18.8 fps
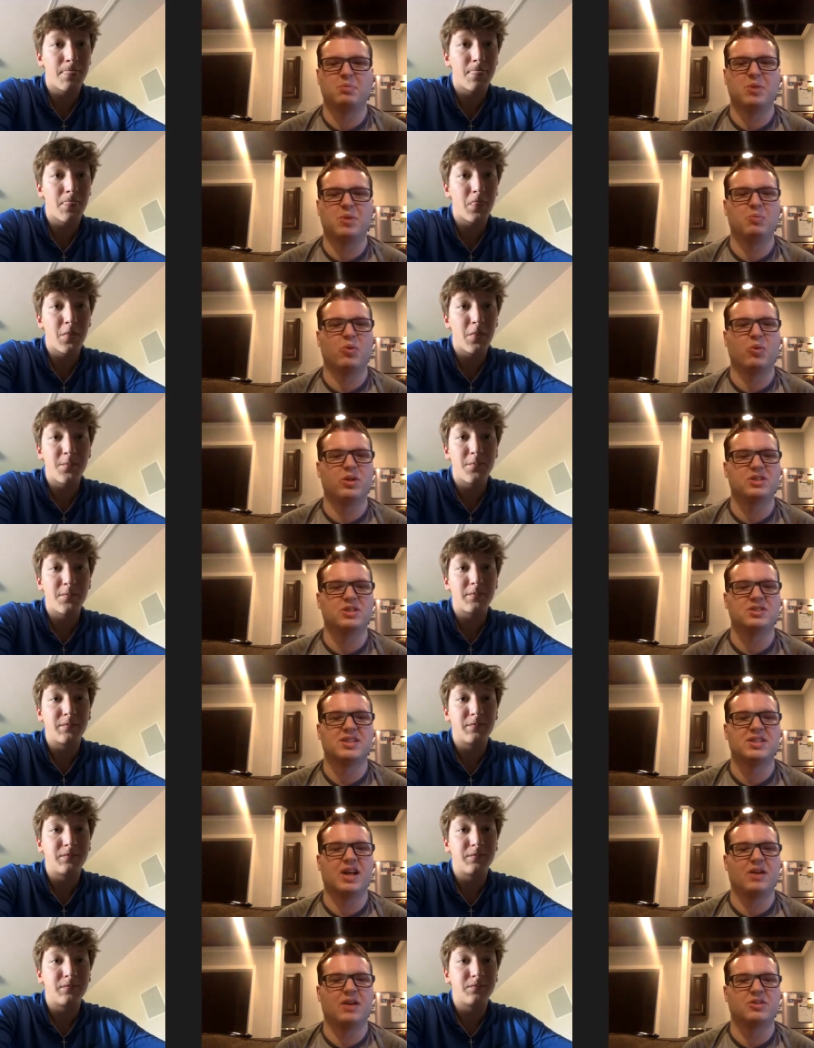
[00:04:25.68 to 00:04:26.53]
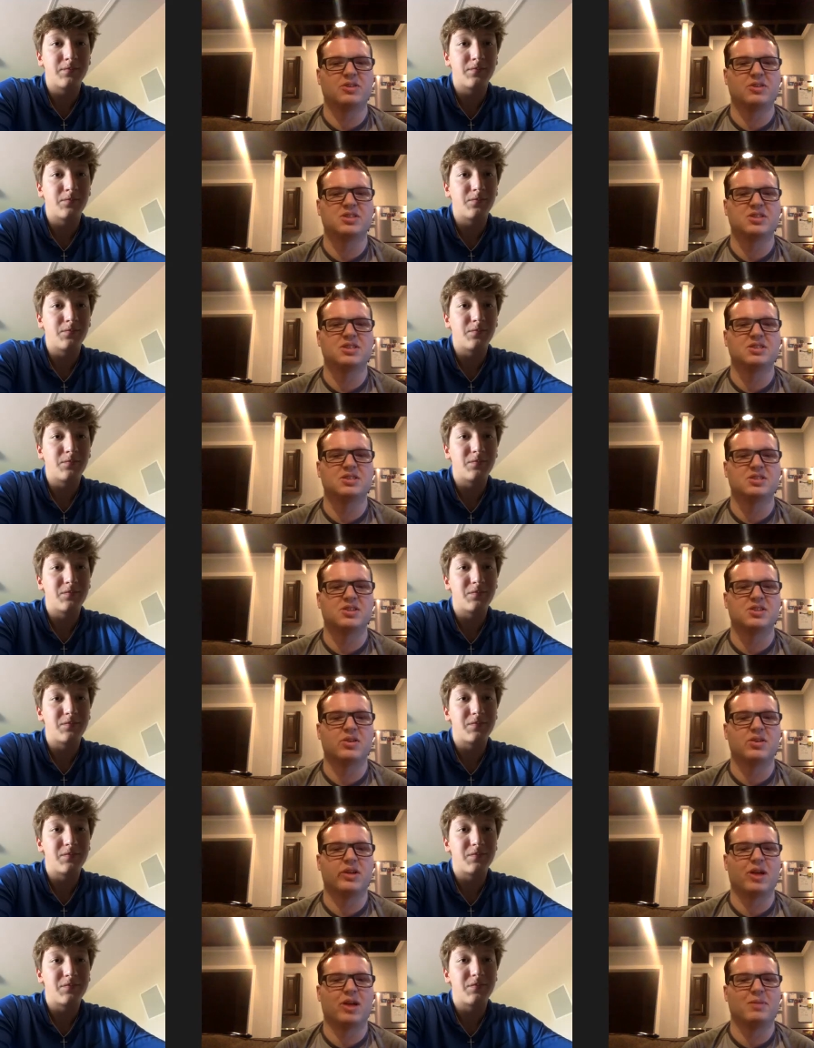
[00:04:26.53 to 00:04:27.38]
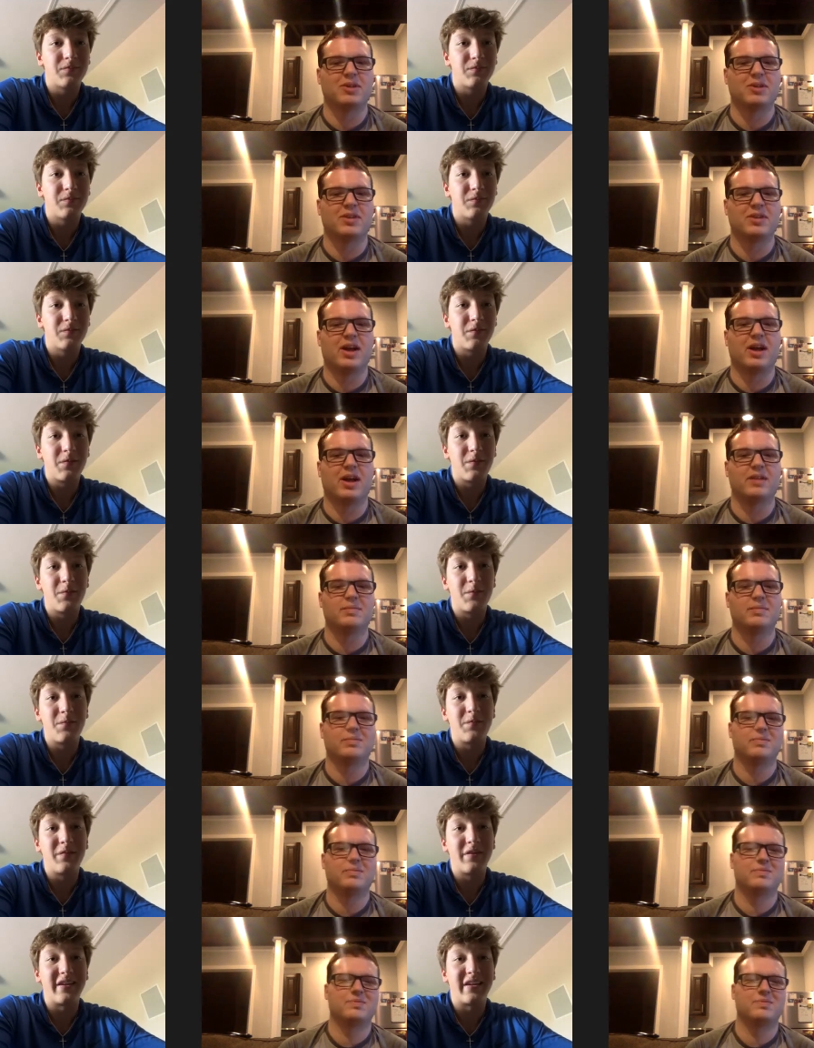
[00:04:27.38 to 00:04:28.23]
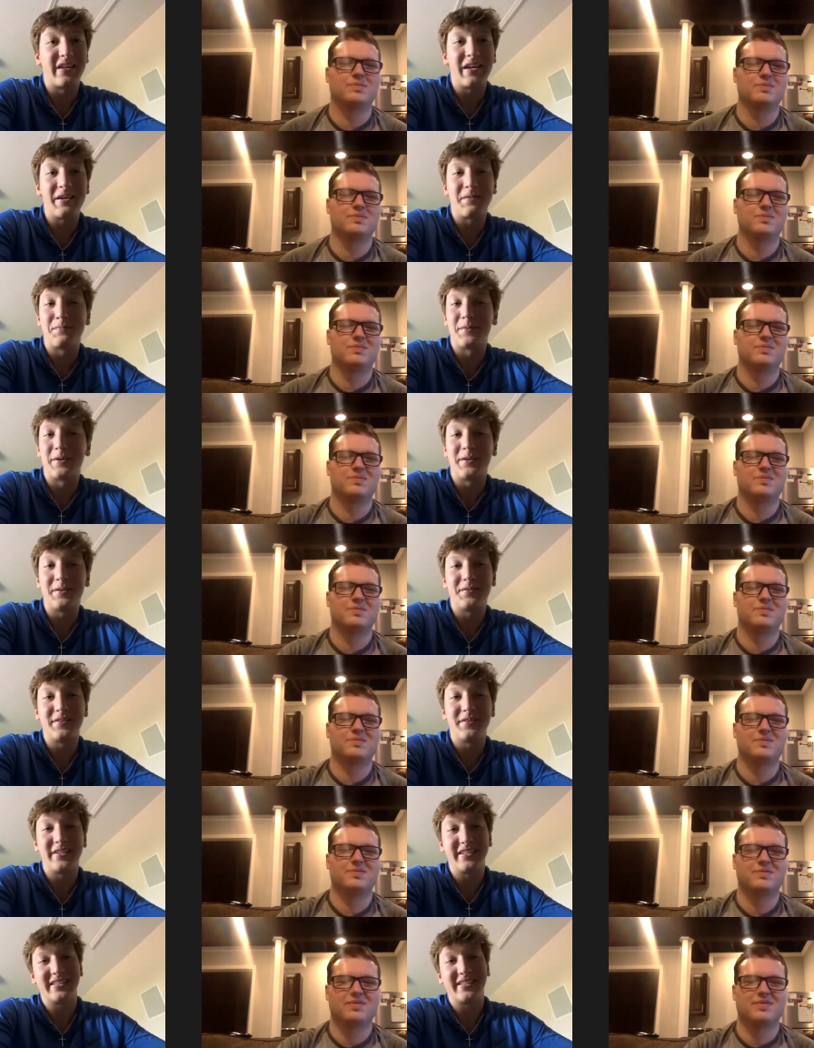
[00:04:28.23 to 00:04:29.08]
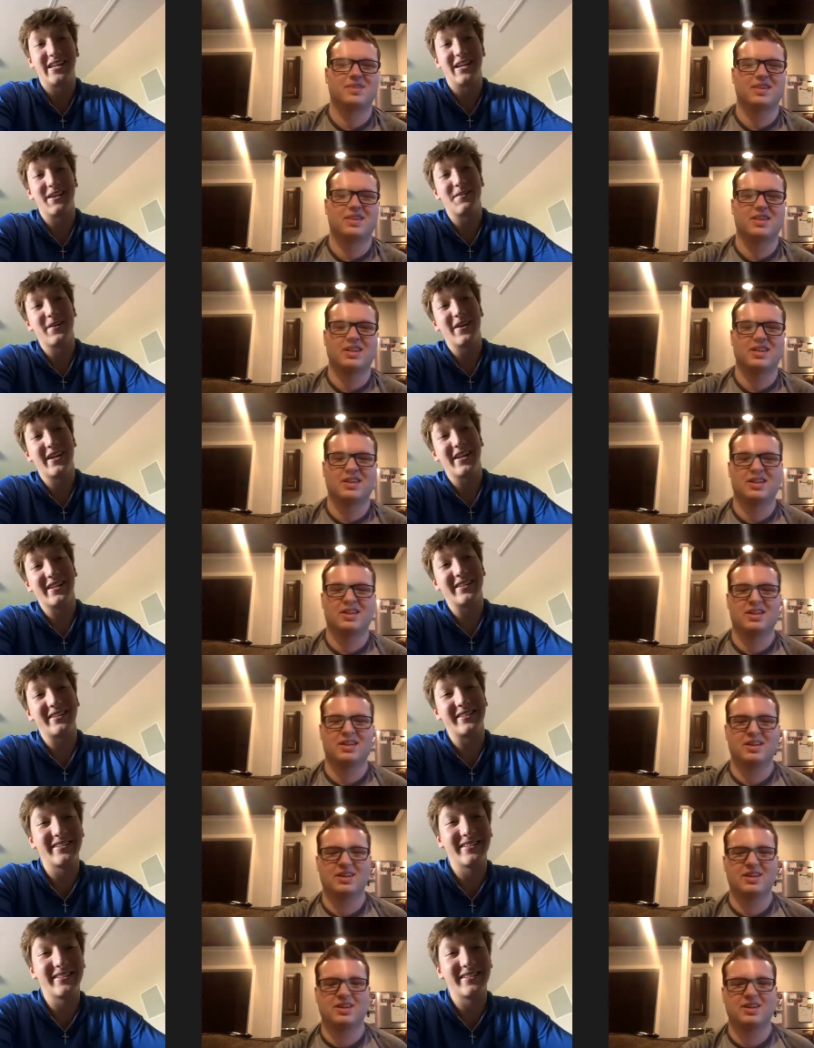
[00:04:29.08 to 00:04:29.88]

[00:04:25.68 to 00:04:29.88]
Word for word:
Speaker 1: midpoint to see how your season's going. How about that?
Speaker 2: Yeah, perfect. Can't wait.